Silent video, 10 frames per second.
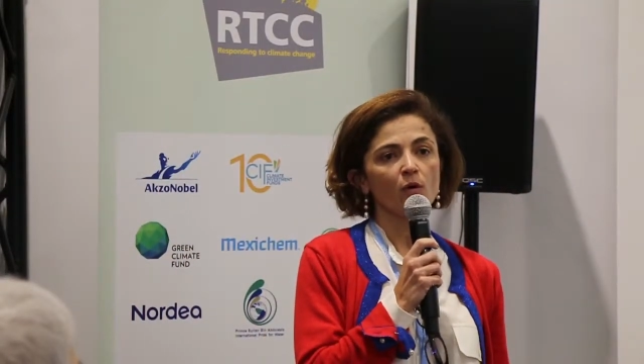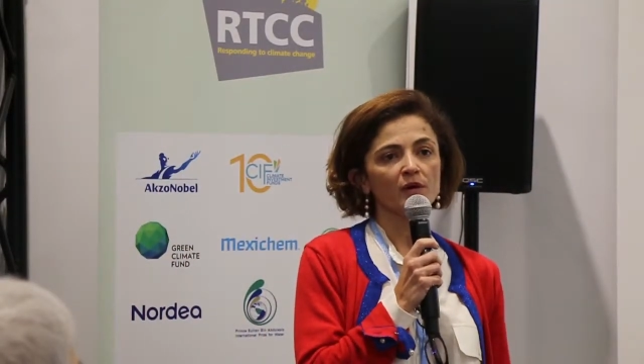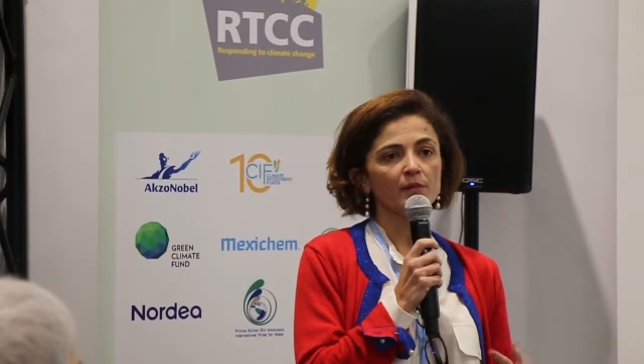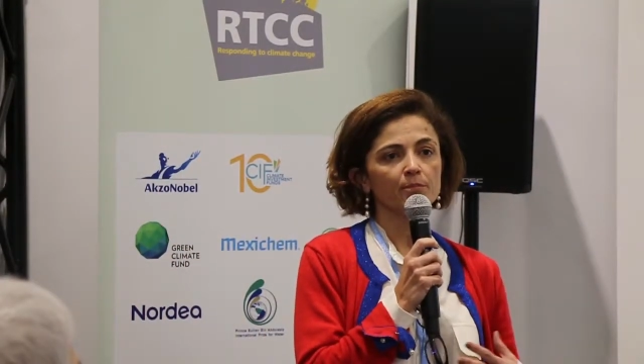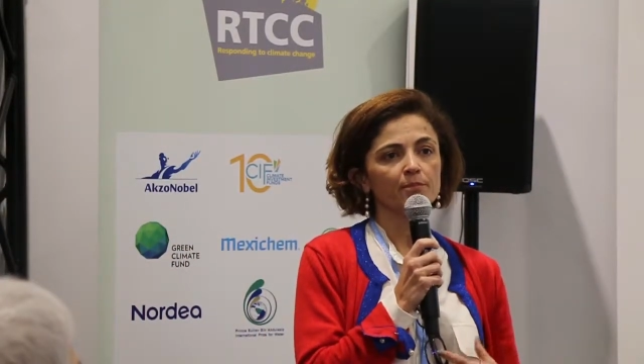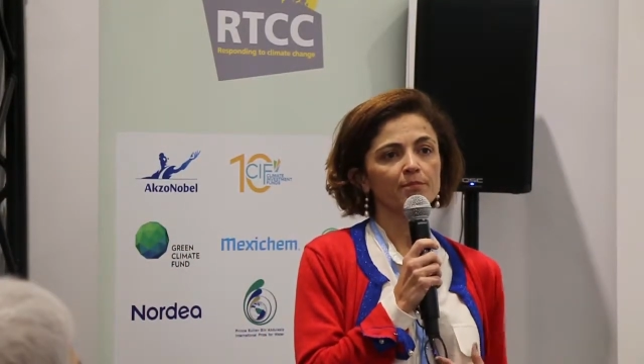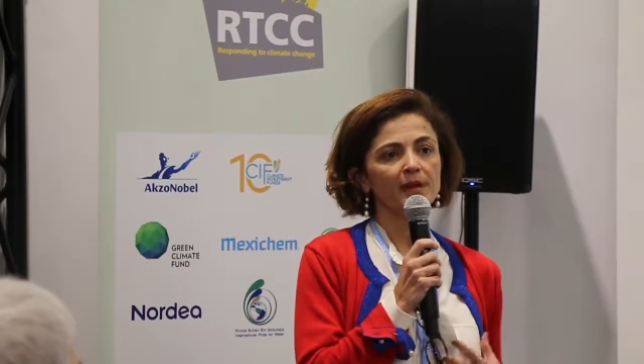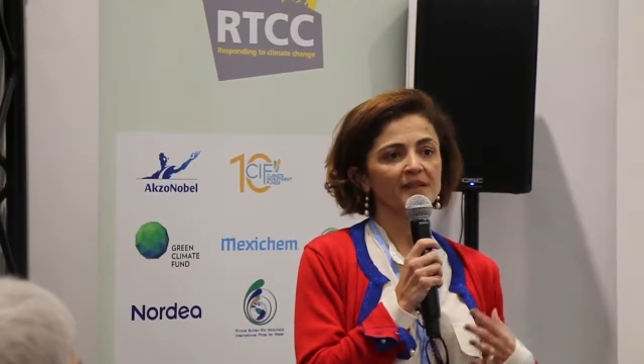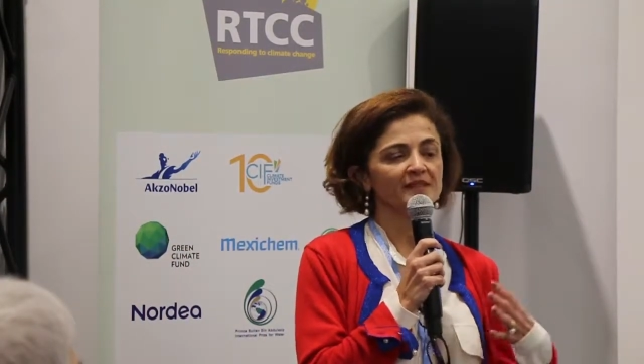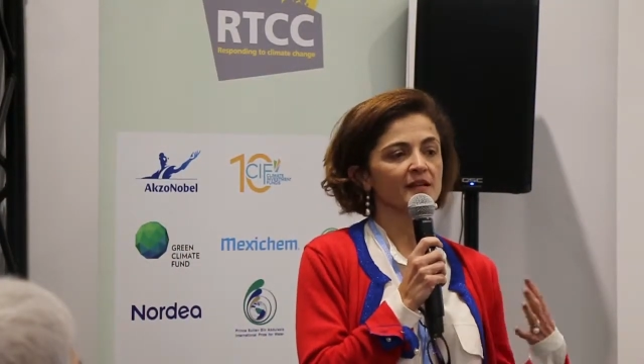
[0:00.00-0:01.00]
work
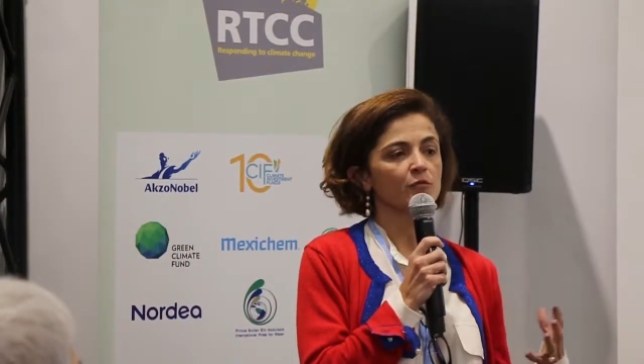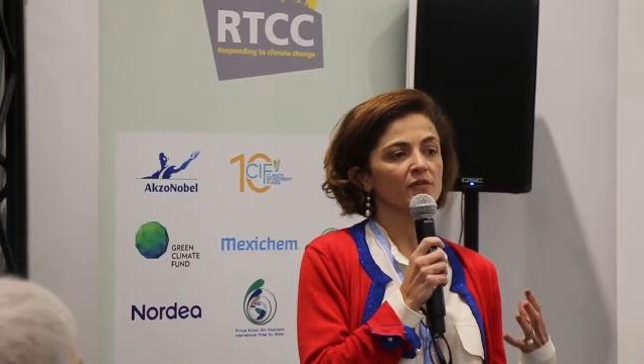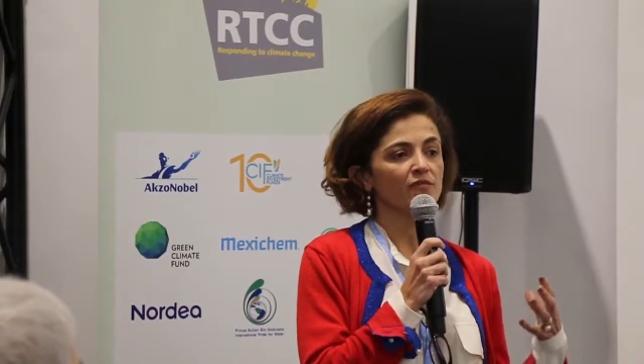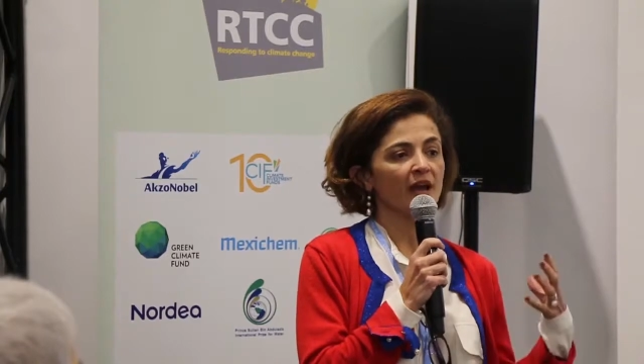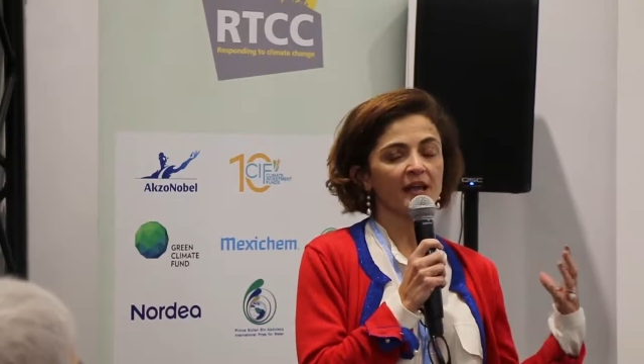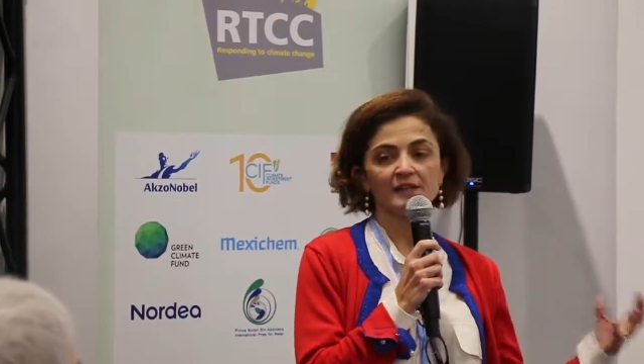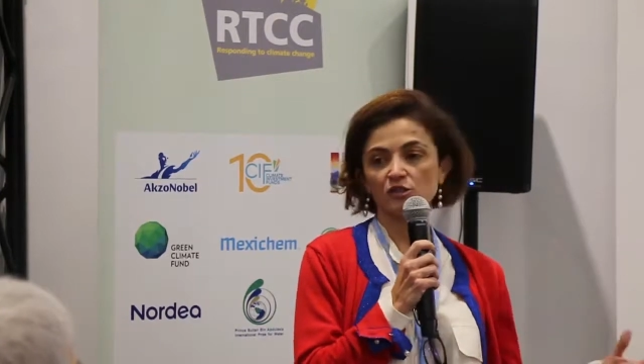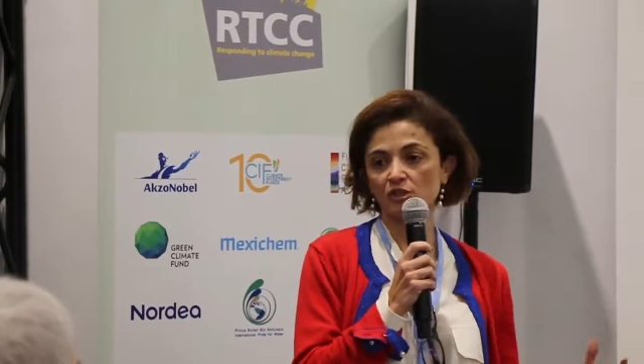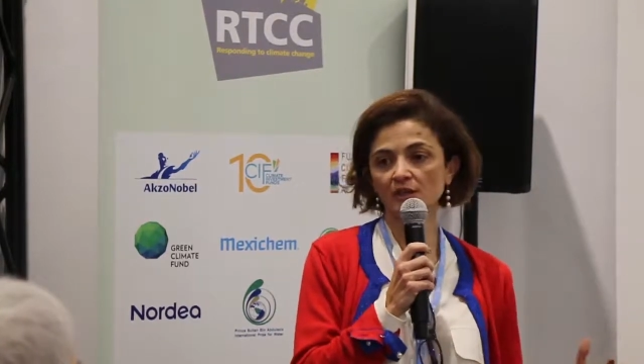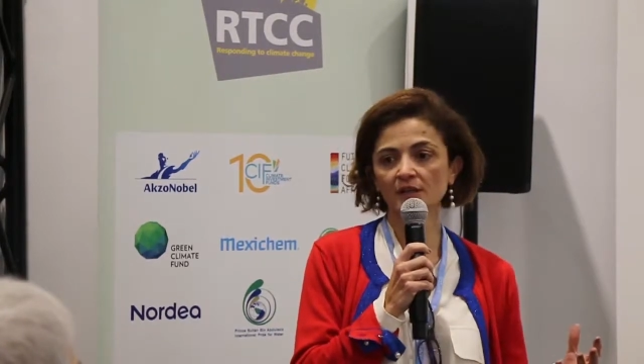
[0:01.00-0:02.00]
basically with
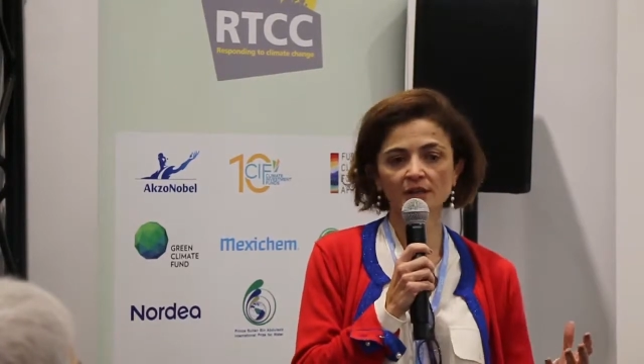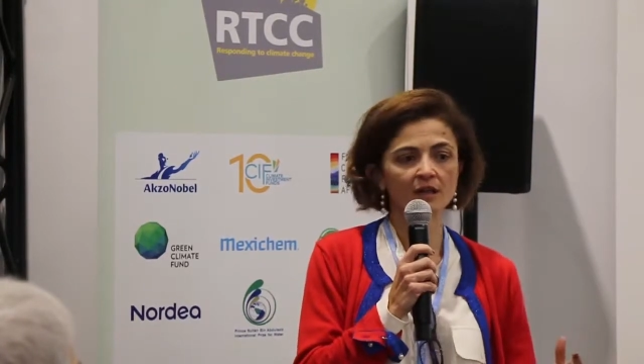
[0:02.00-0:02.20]
energy.